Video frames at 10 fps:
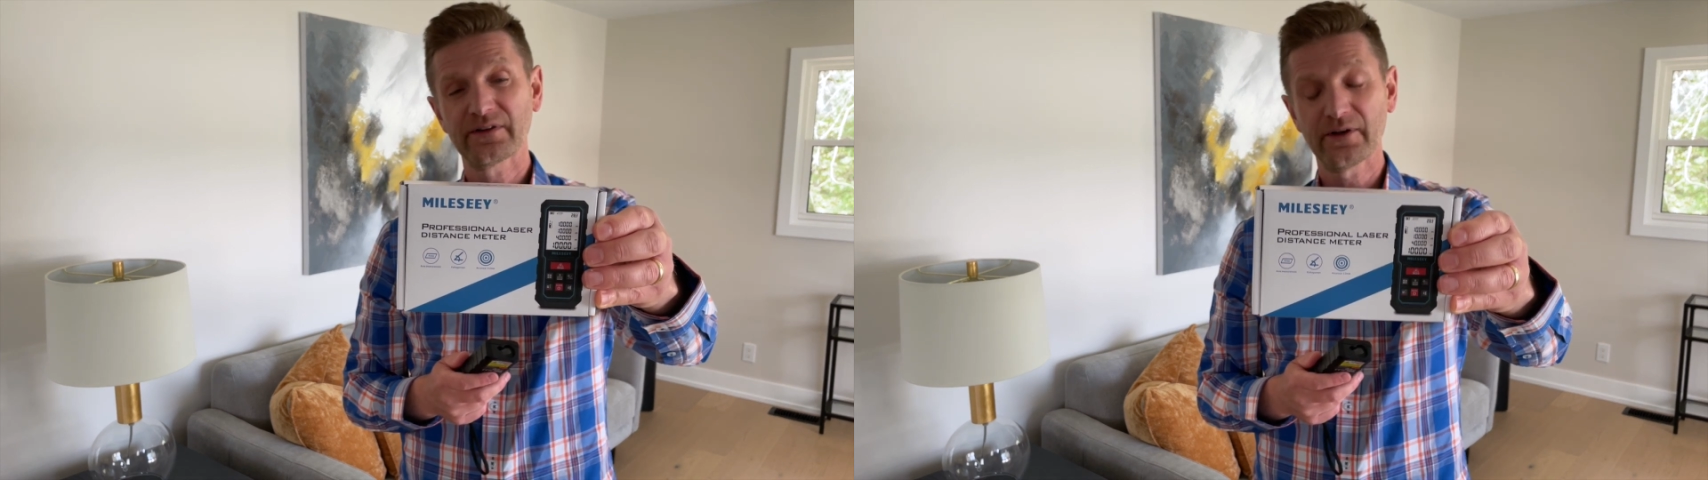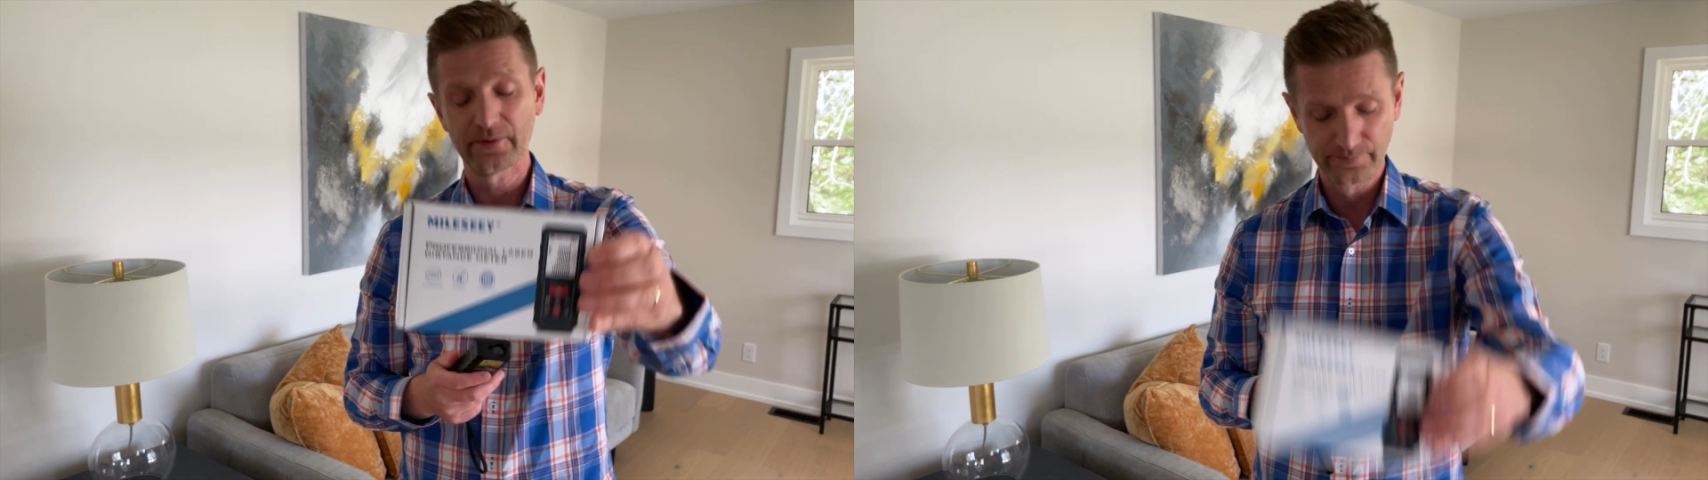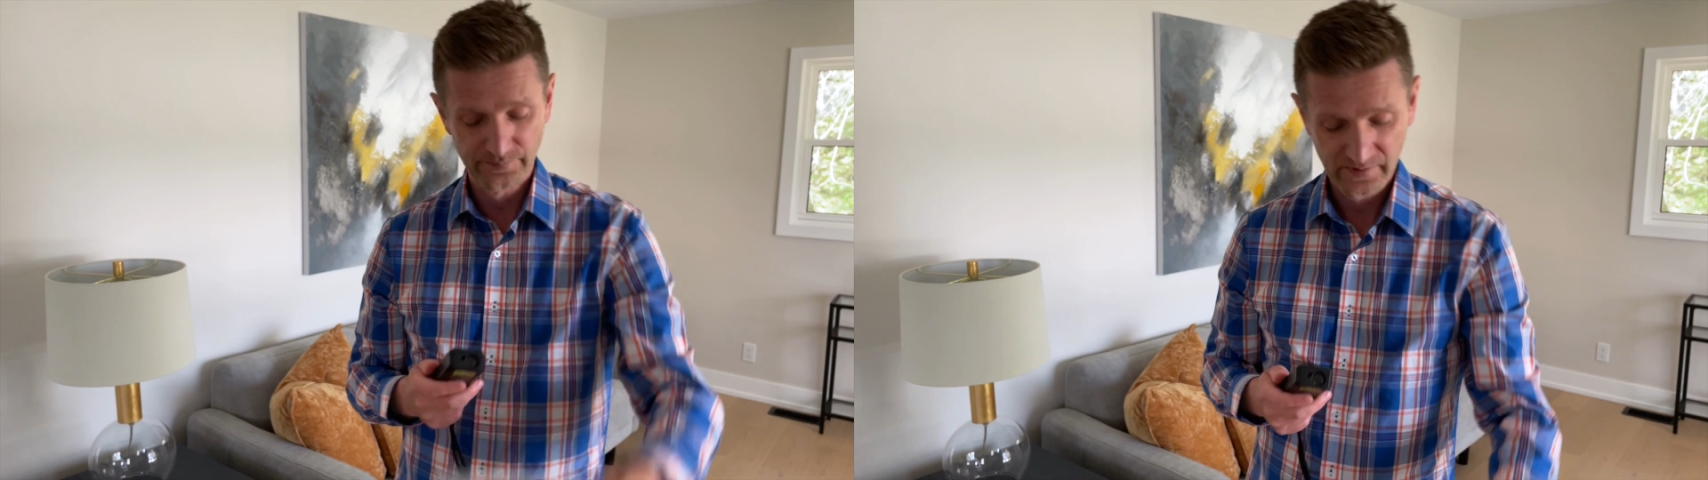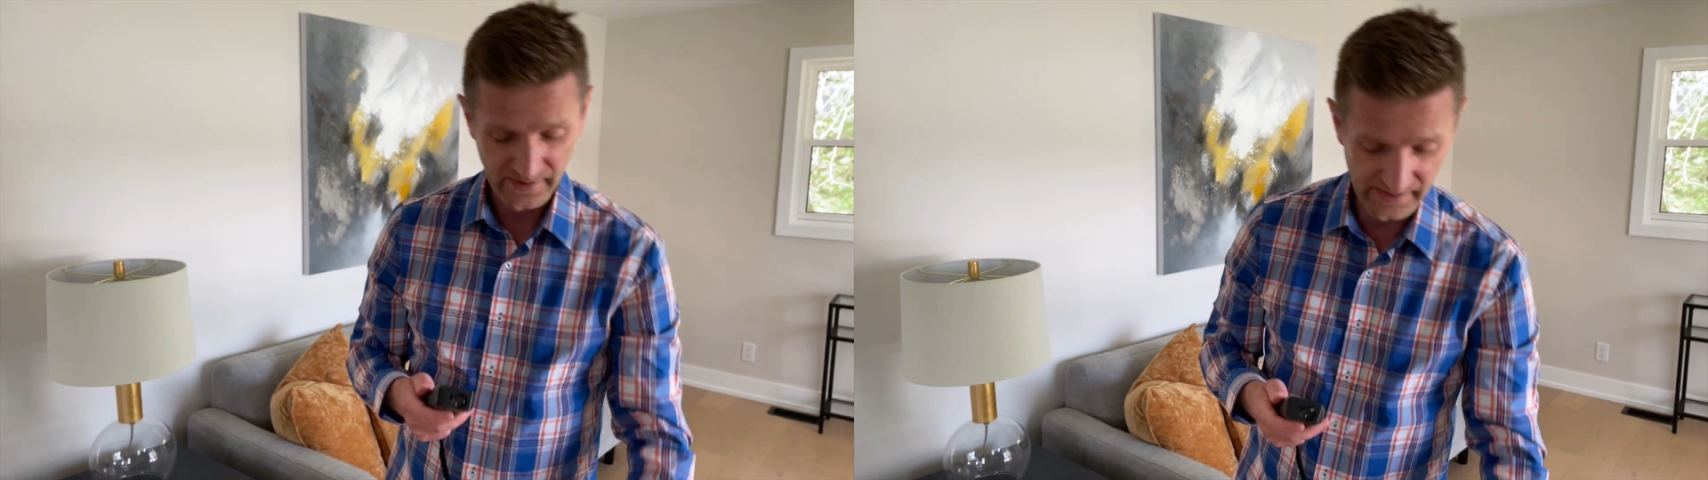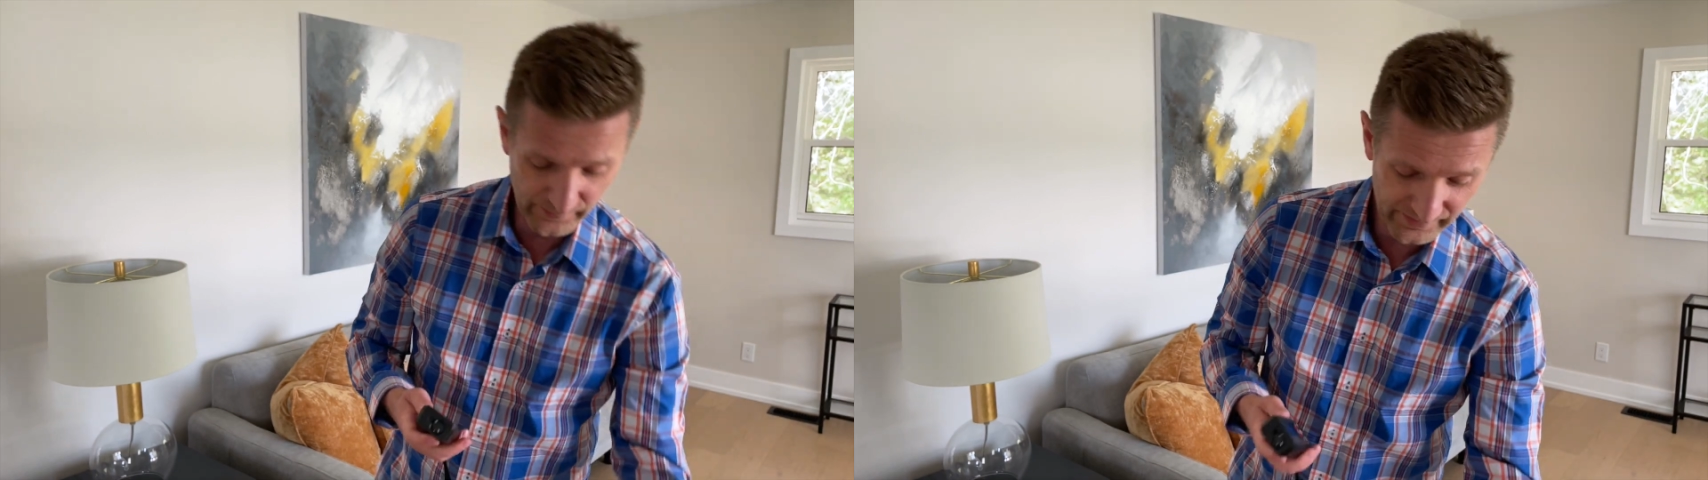So
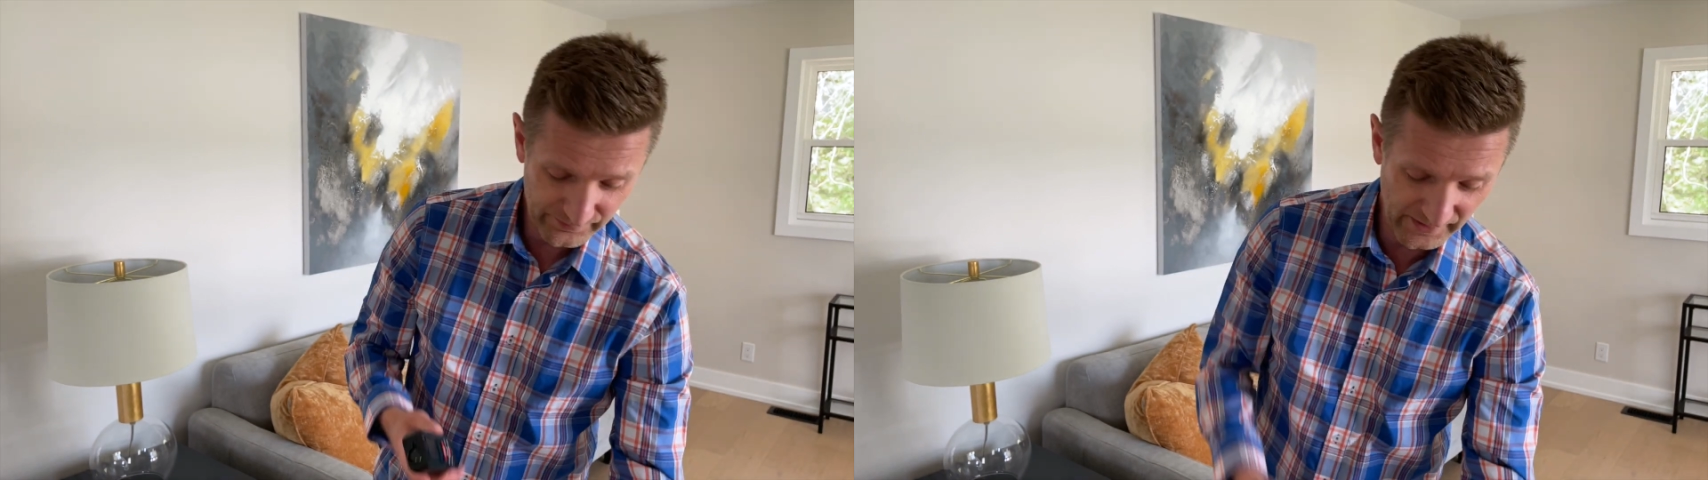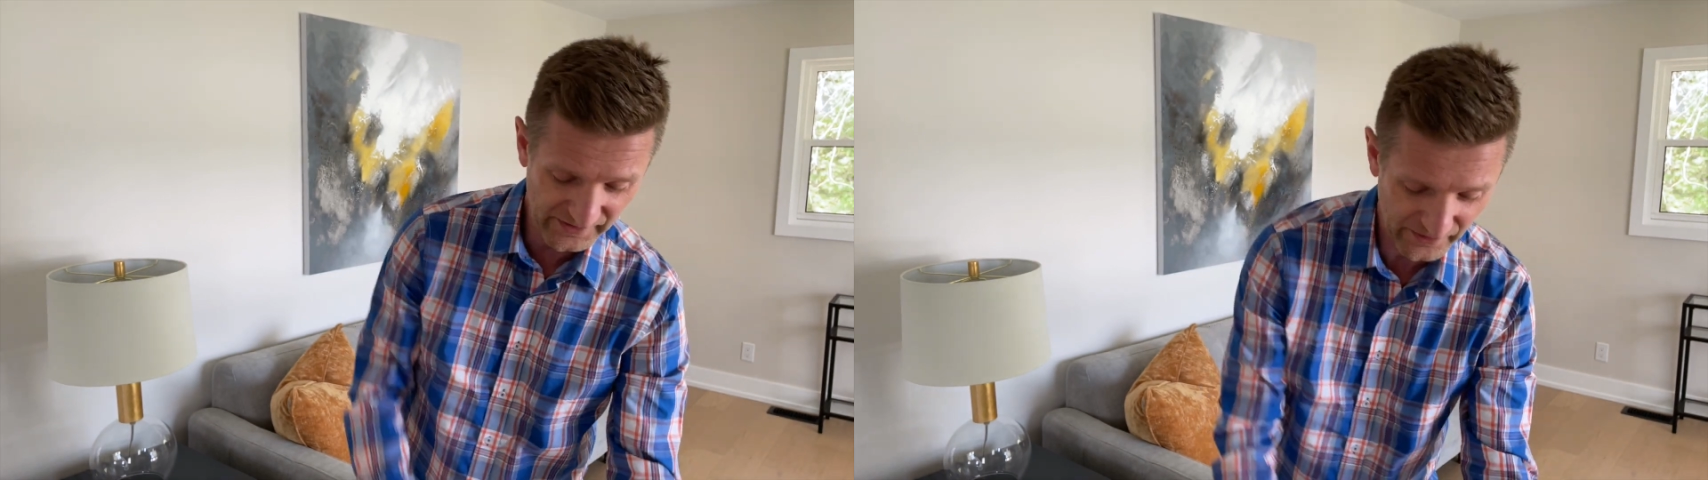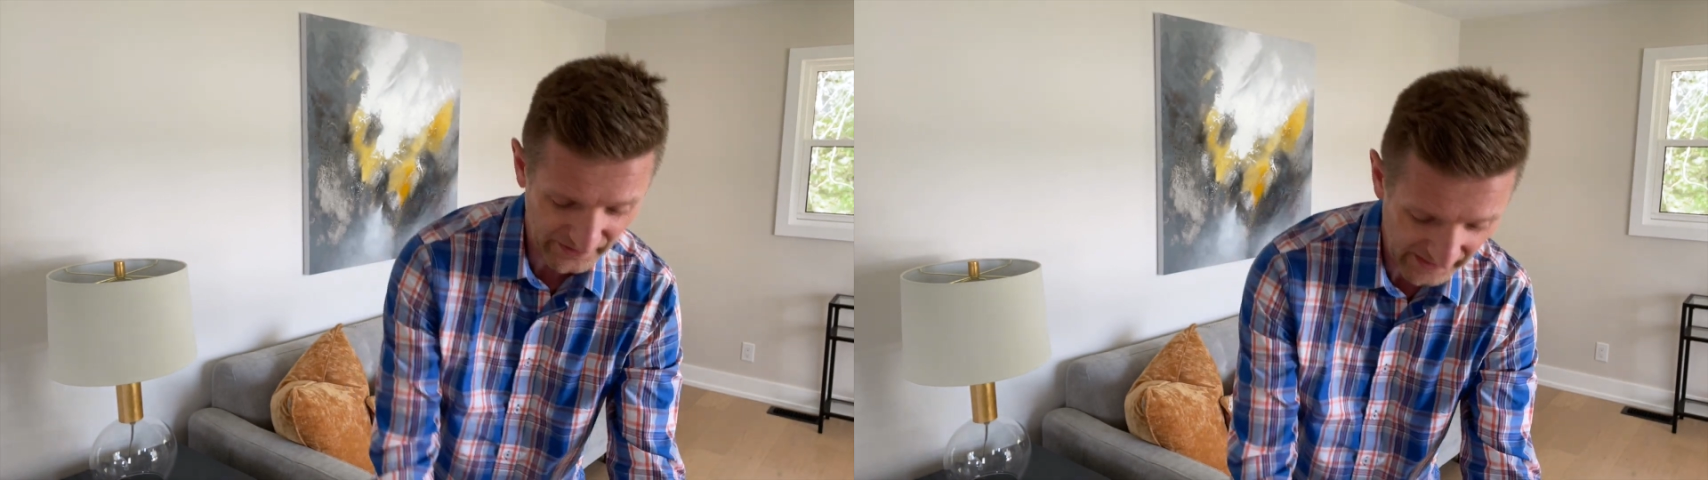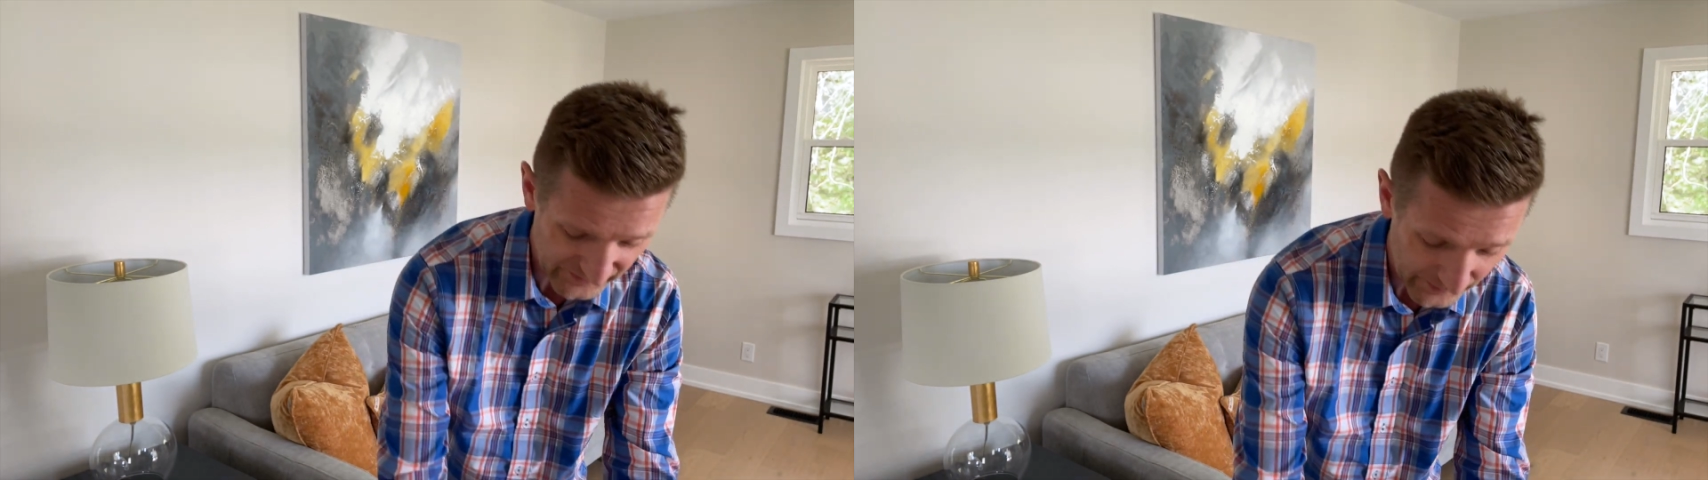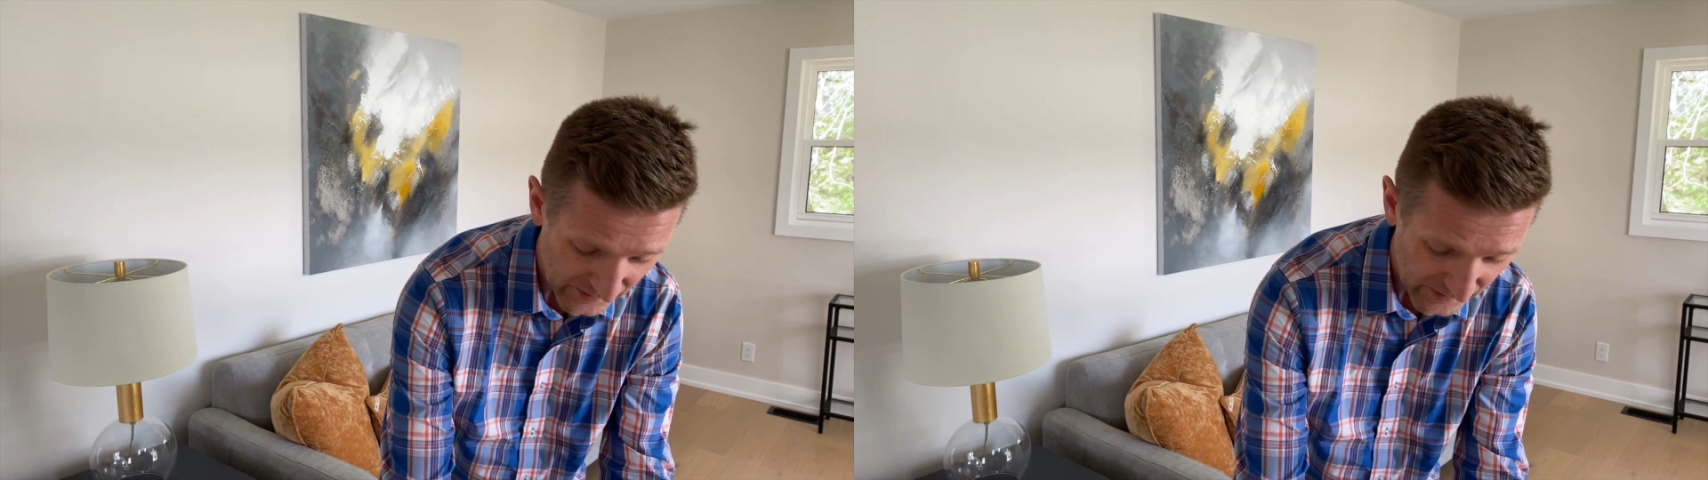anyways, there you go, guys.